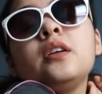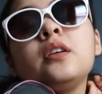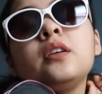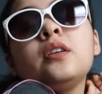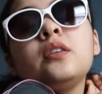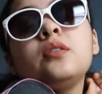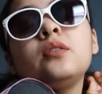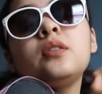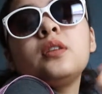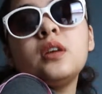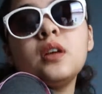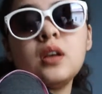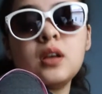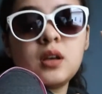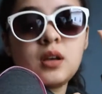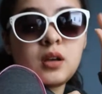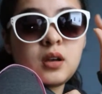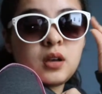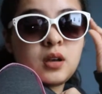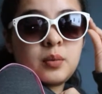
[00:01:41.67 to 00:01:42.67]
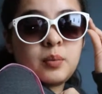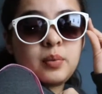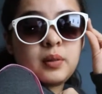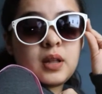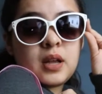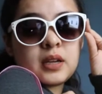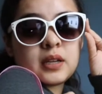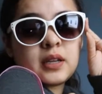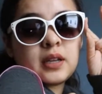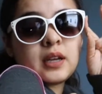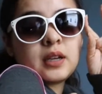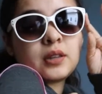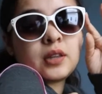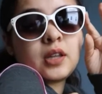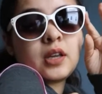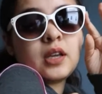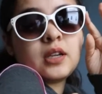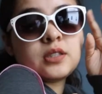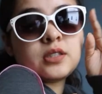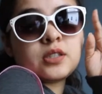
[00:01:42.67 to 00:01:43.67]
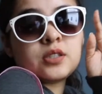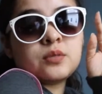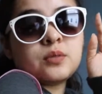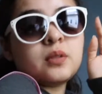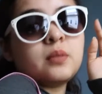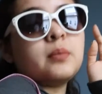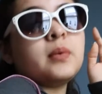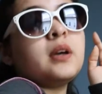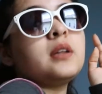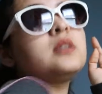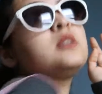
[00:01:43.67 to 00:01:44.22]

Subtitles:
you. Blocking out the haters with my